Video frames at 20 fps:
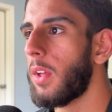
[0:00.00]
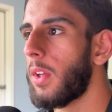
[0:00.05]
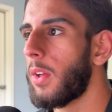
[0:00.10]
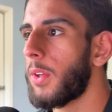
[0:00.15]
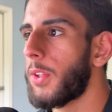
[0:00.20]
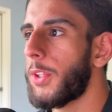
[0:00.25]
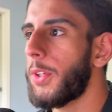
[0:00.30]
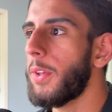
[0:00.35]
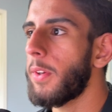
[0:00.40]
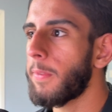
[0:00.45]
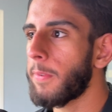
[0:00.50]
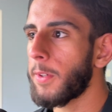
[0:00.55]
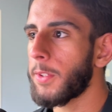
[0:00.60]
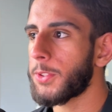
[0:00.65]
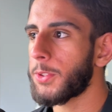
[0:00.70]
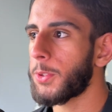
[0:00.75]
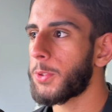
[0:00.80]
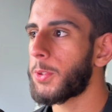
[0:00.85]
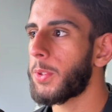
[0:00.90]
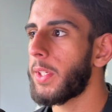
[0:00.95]

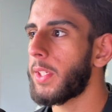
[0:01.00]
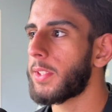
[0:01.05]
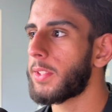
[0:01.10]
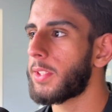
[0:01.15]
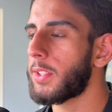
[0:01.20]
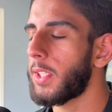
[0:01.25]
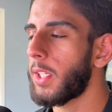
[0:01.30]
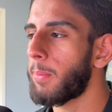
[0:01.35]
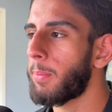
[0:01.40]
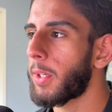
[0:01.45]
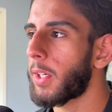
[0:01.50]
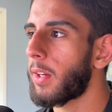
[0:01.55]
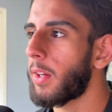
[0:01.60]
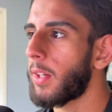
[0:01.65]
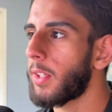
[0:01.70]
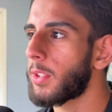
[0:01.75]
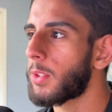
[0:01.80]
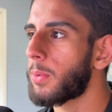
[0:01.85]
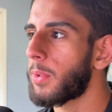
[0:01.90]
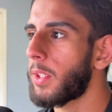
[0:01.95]
Universal treated
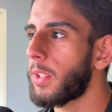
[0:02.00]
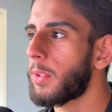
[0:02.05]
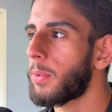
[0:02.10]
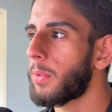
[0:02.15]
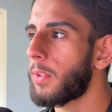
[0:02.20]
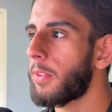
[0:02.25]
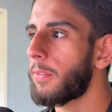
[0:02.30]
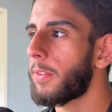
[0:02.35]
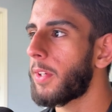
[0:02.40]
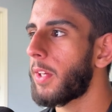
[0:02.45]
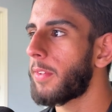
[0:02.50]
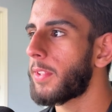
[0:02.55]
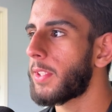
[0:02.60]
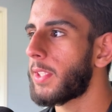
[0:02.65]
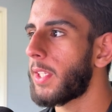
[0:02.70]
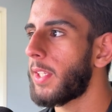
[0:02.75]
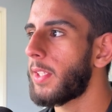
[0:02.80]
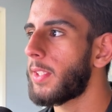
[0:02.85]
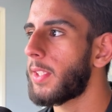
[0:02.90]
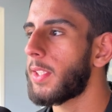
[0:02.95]
CinemaCon 2025
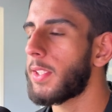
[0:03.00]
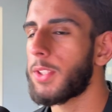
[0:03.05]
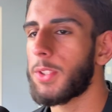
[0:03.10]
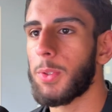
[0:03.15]
attendees